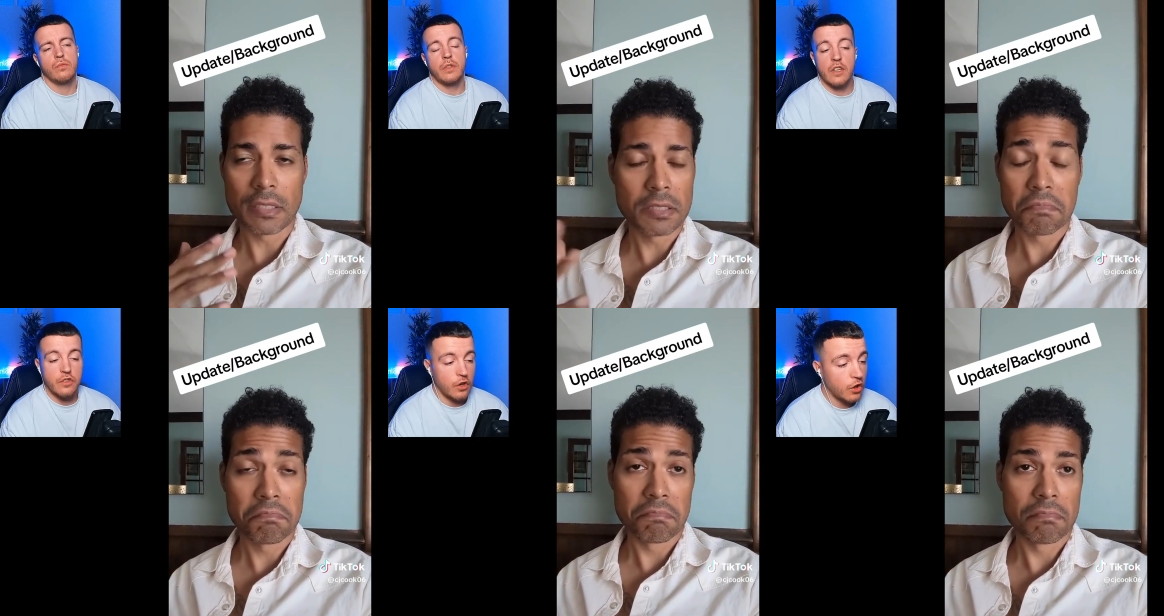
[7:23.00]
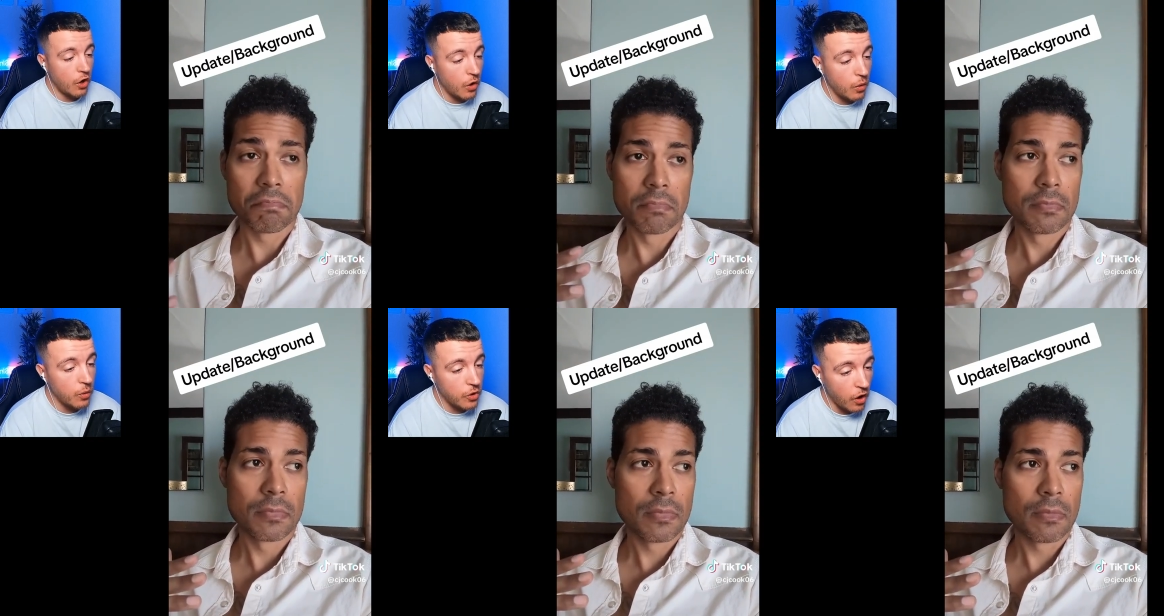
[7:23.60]
Speaker 1: That's a
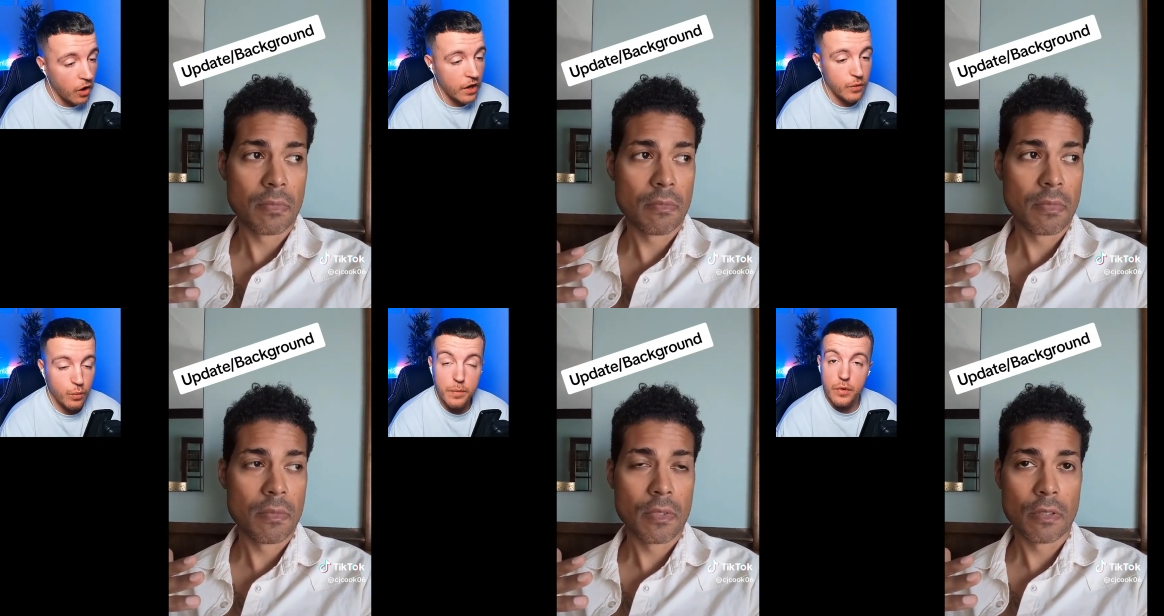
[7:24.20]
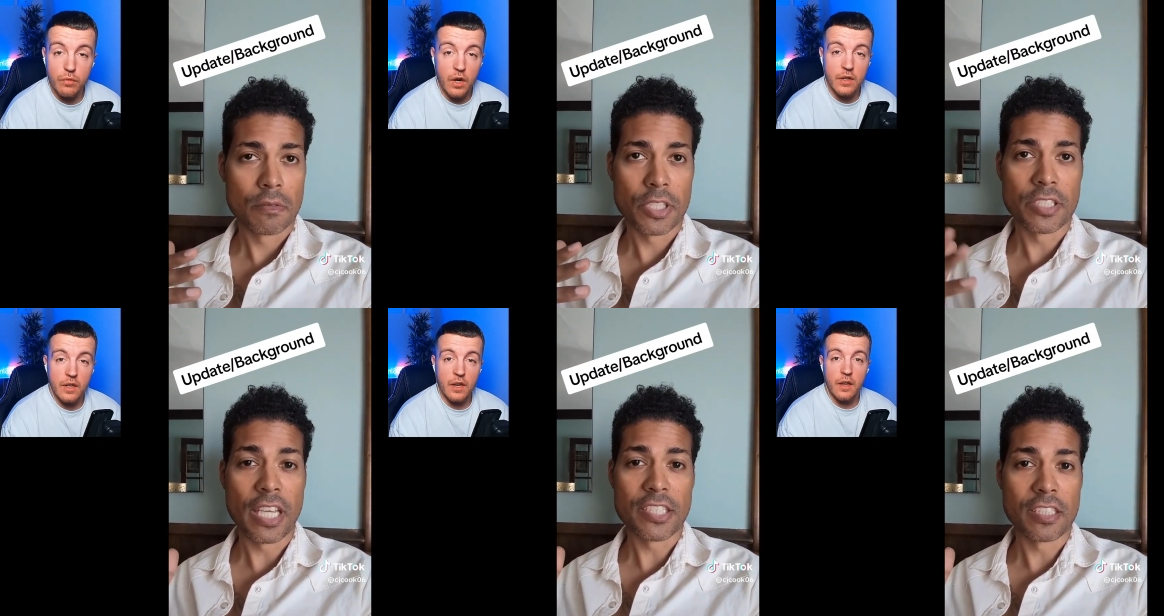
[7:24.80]
cold hearted woman right
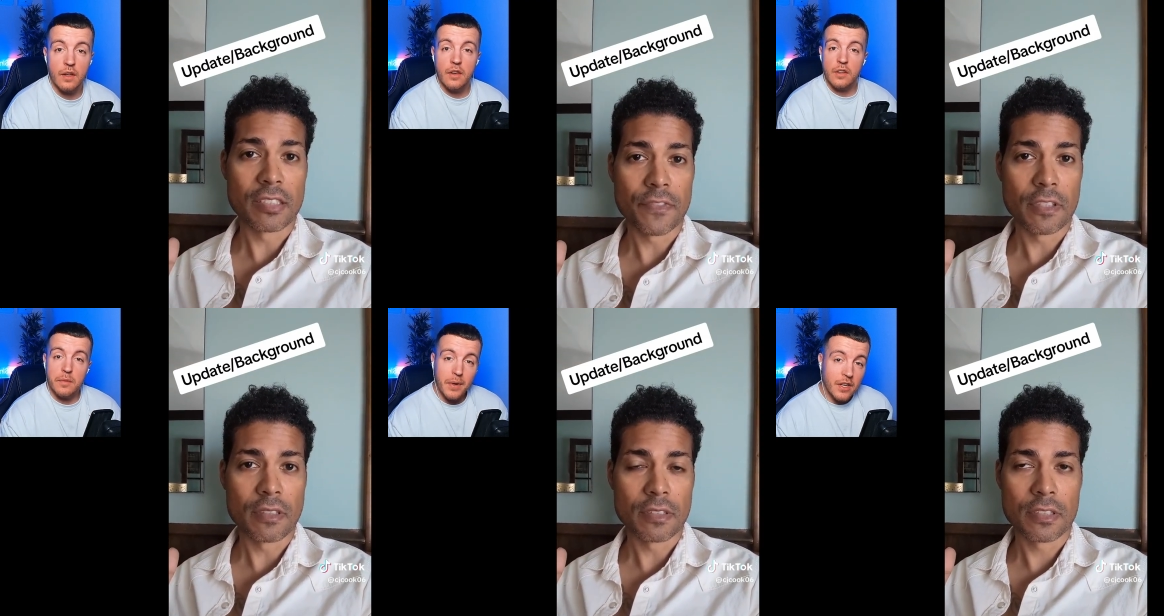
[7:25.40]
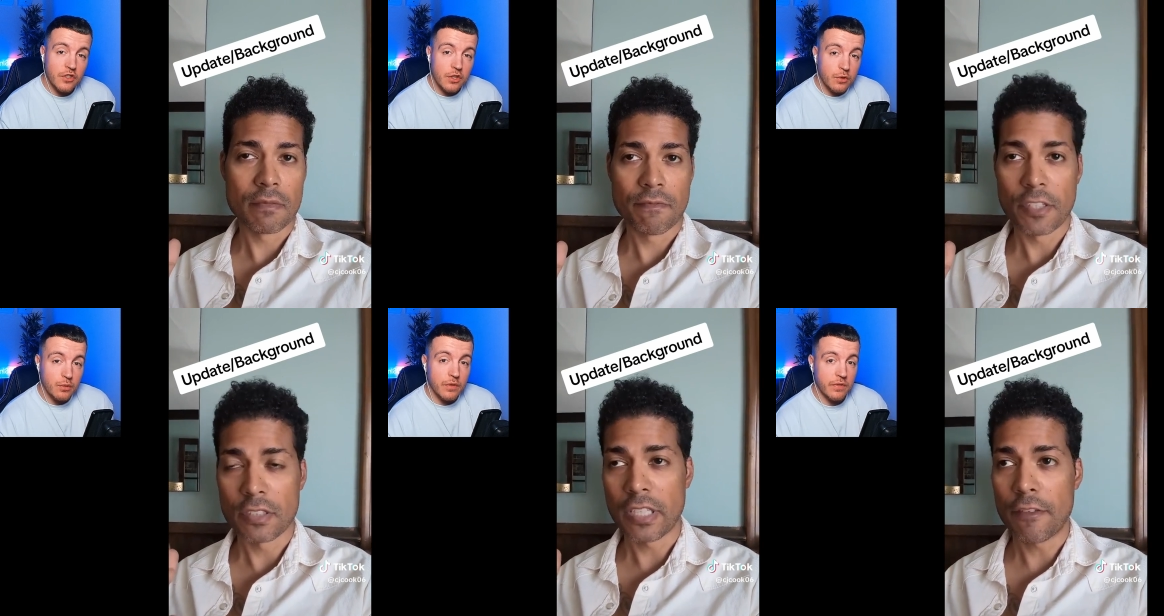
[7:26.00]
there. The man she
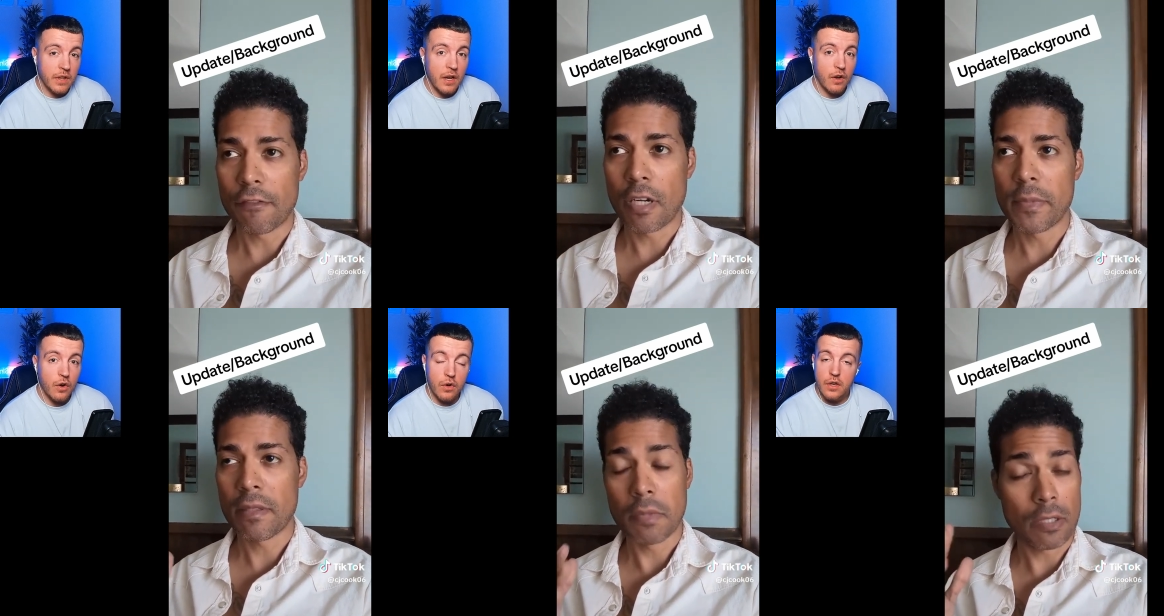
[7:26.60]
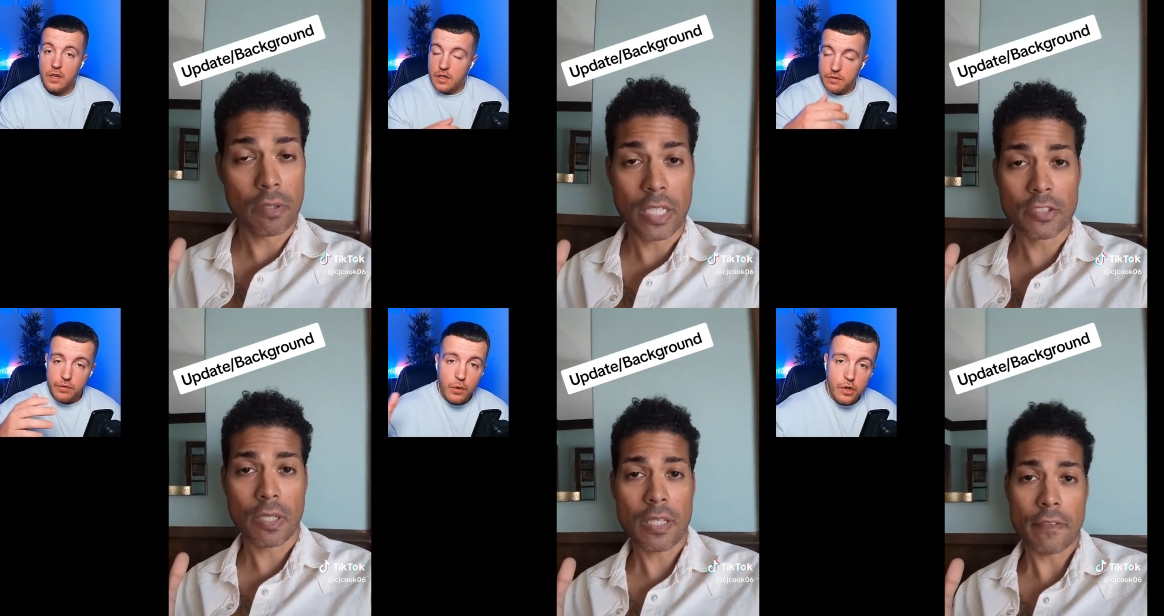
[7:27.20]
was with for that long, he
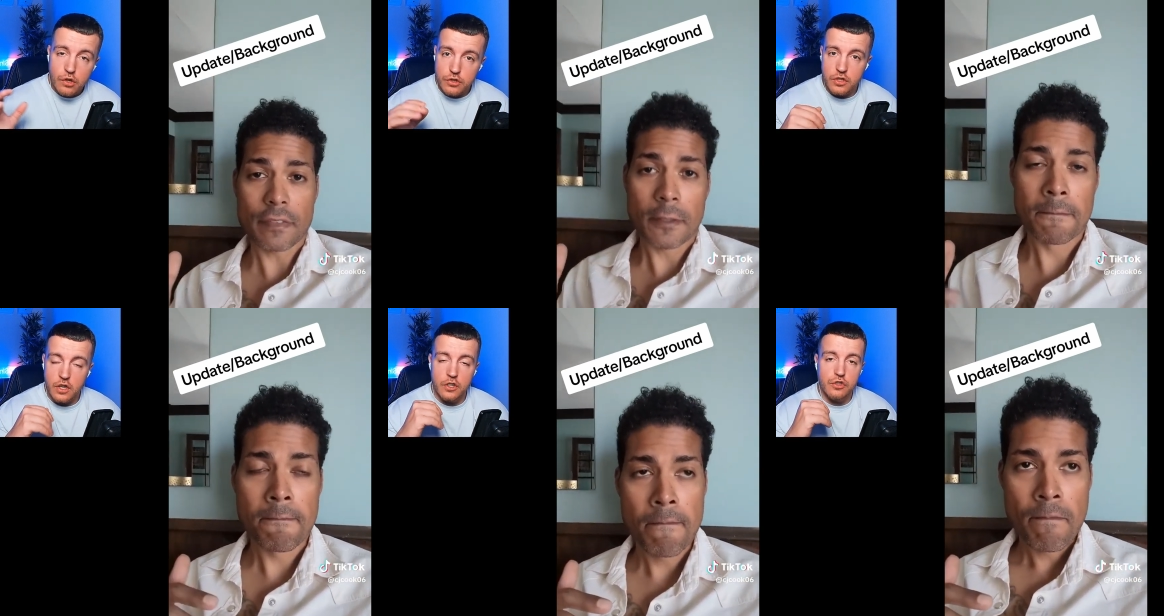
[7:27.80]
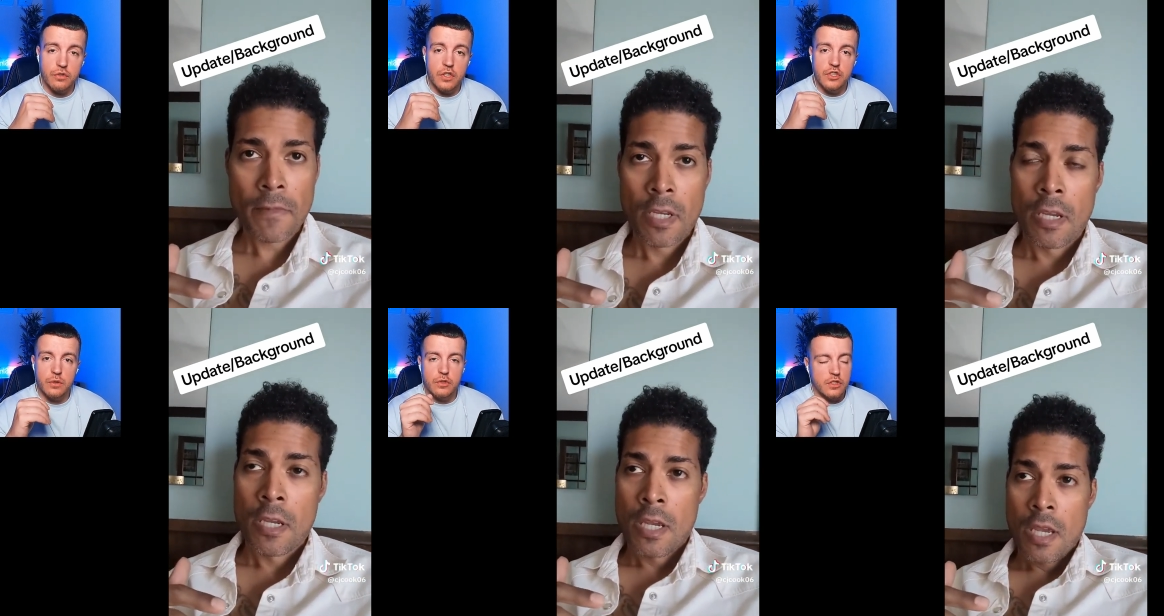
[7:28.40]
flew across the country and
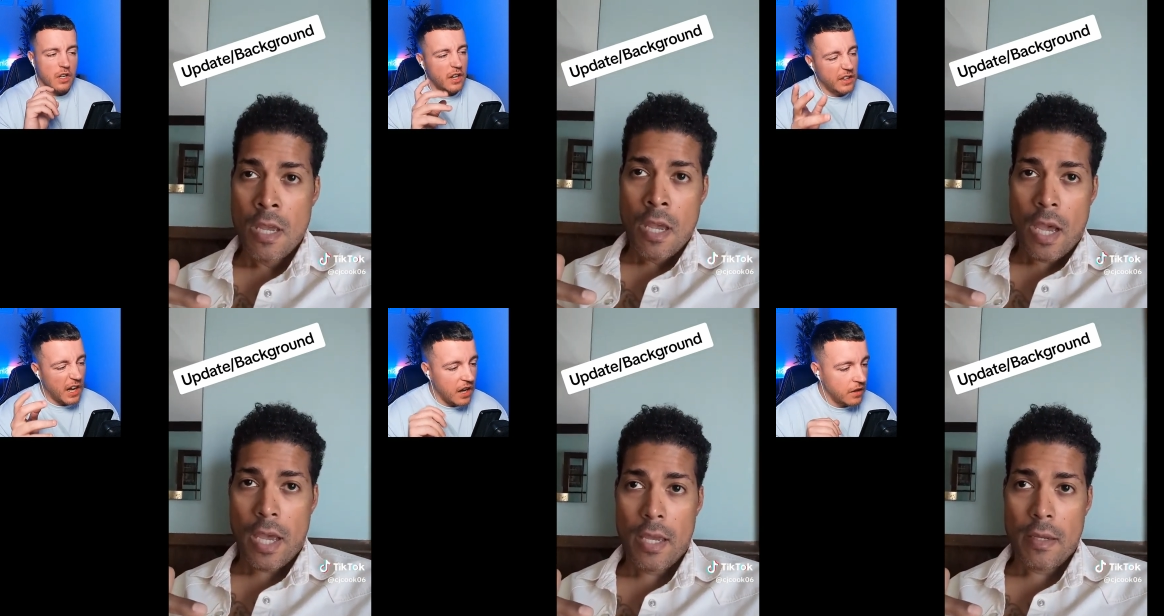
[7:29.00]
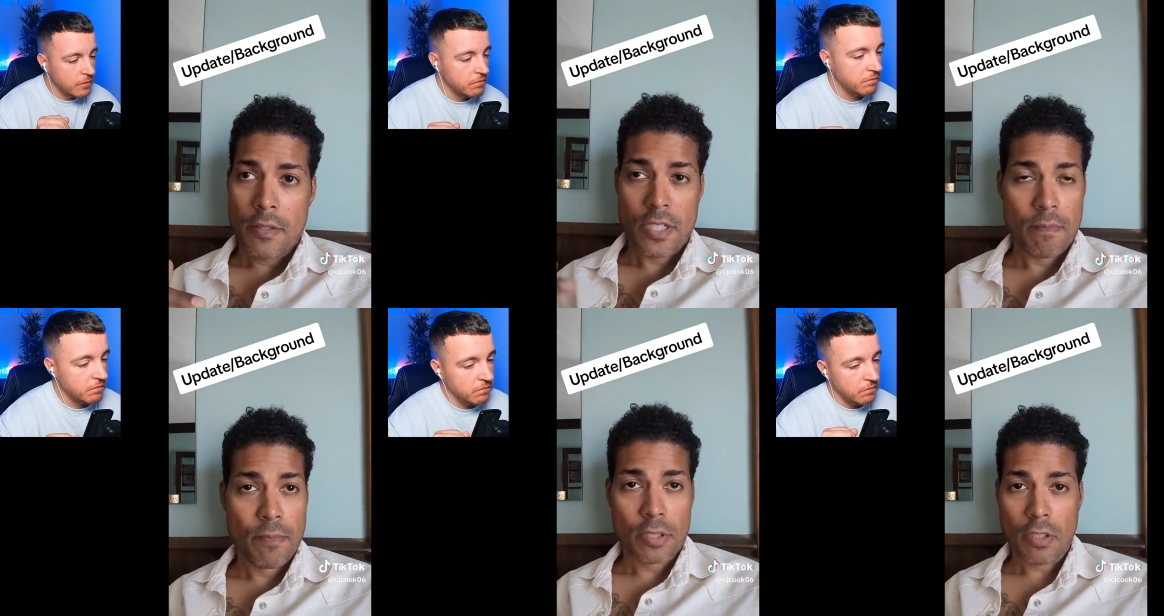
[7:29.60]
she was just like, nah,
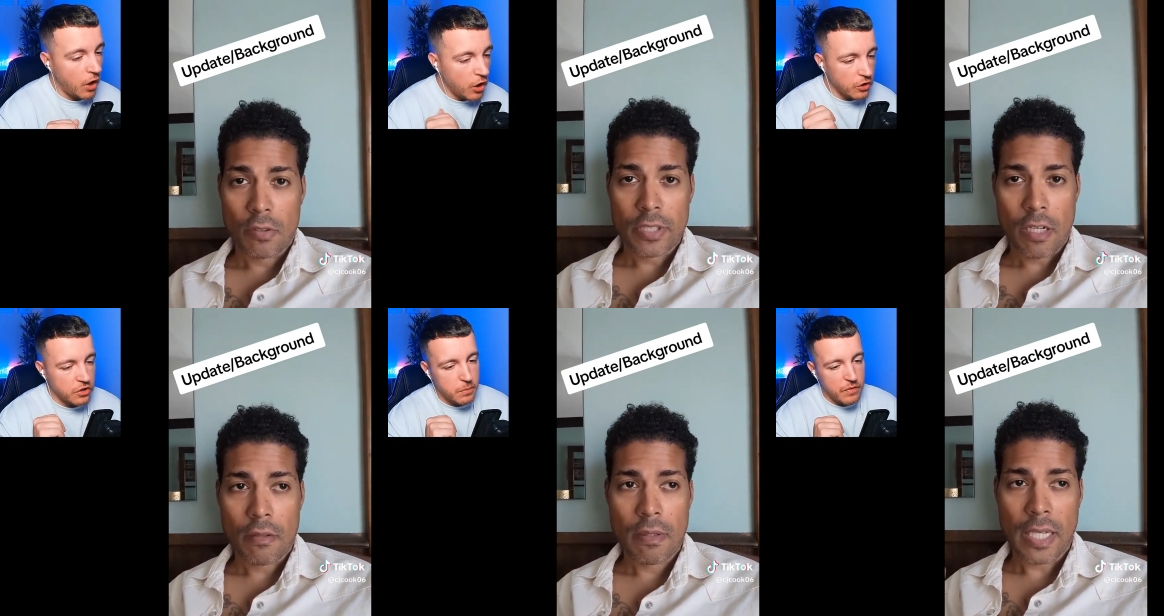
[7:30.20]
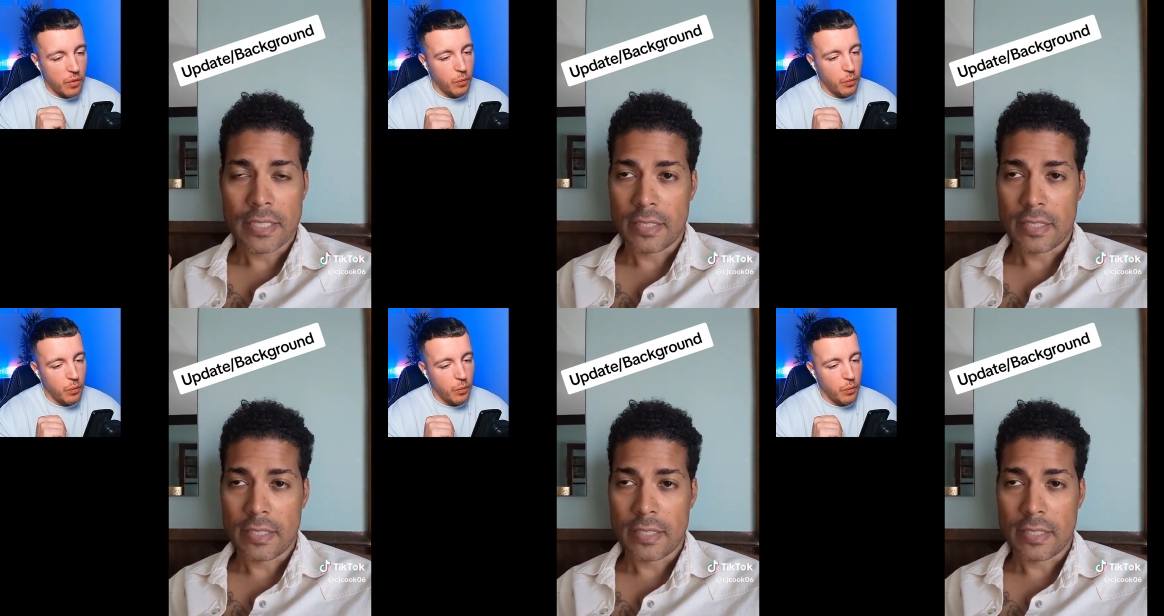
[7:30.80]
I got some other